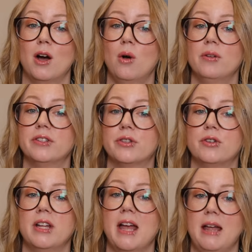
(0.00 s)
holds
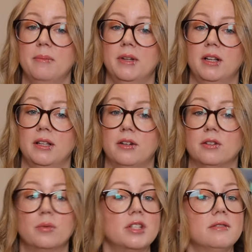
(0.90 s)
38
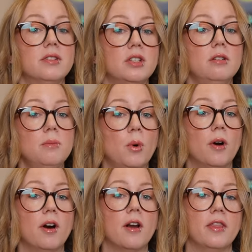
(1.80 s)
milliliters, which is still
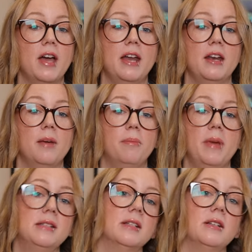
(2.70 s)
more than
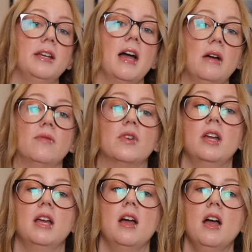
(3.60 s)
basically
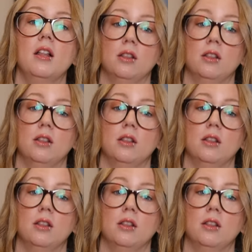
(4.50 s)
every